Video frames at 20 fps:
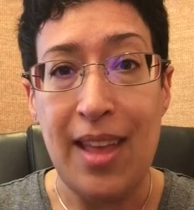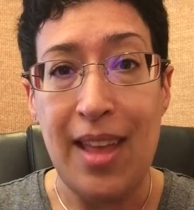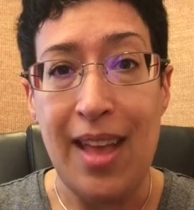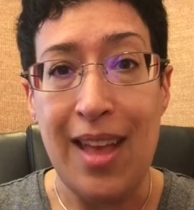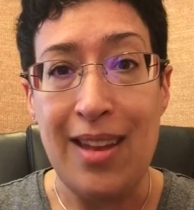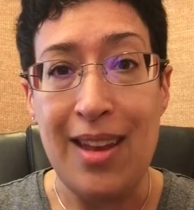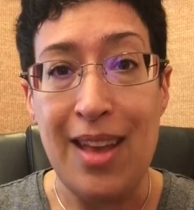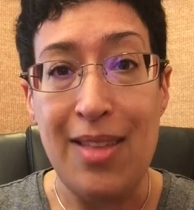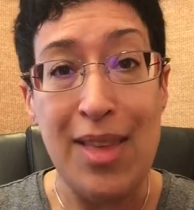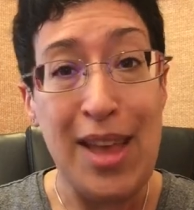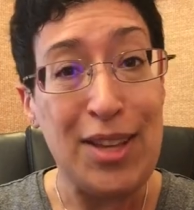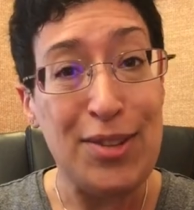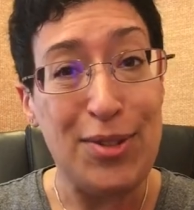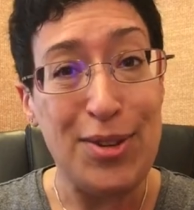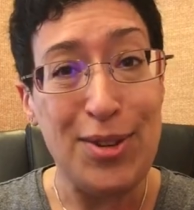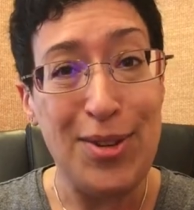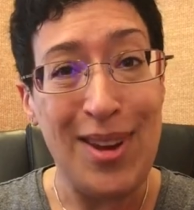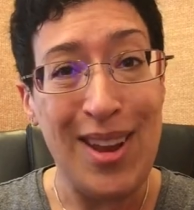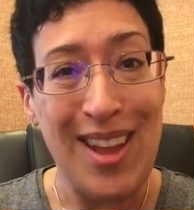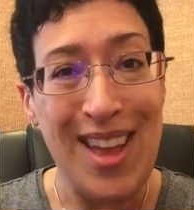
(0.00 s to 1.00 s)
And thanks for
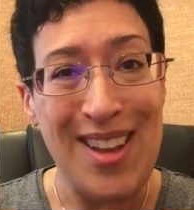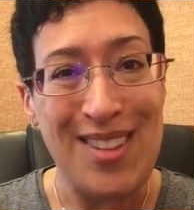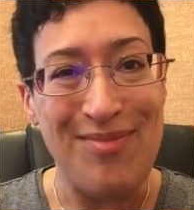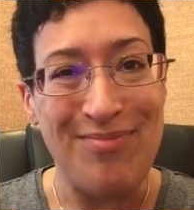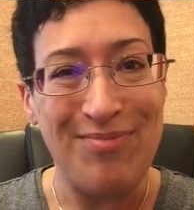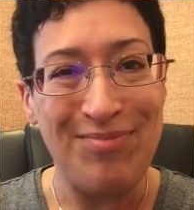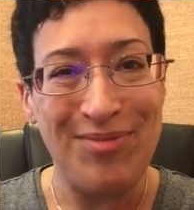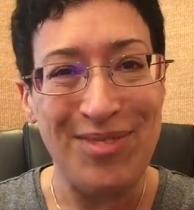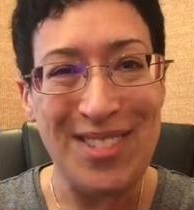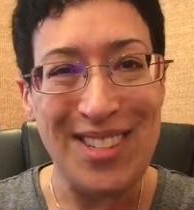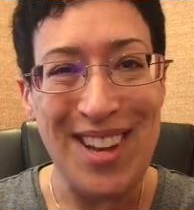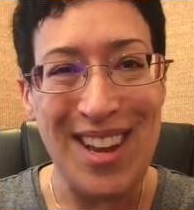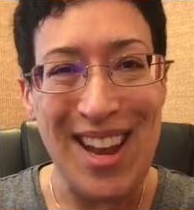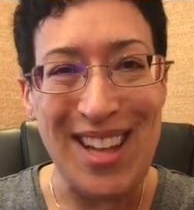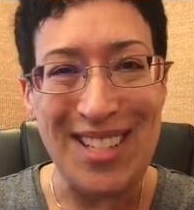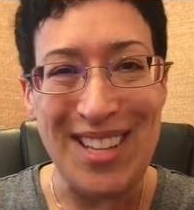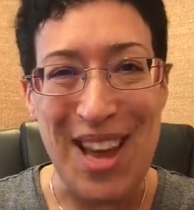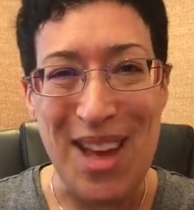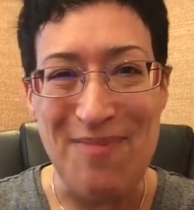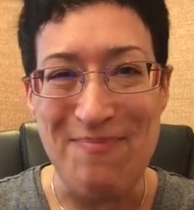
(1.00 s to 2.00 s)
tuning in. See you
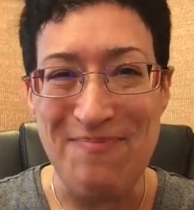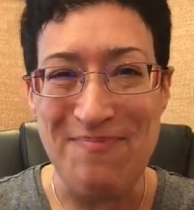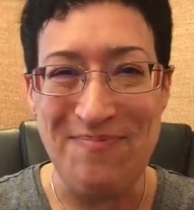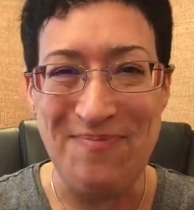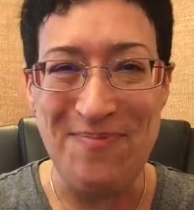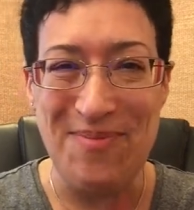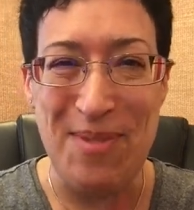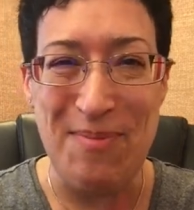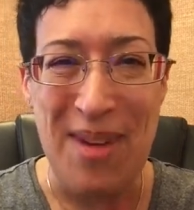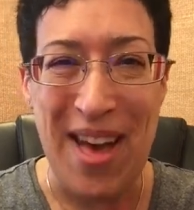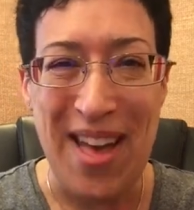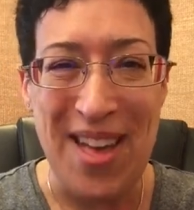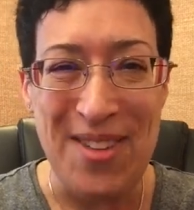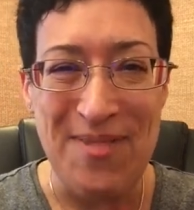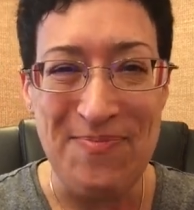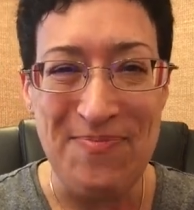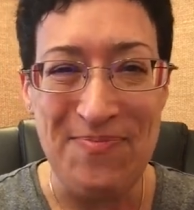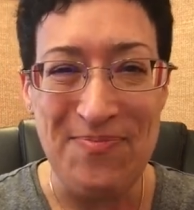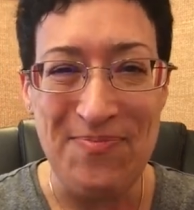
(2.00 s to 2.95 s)
next time. Bye-bye.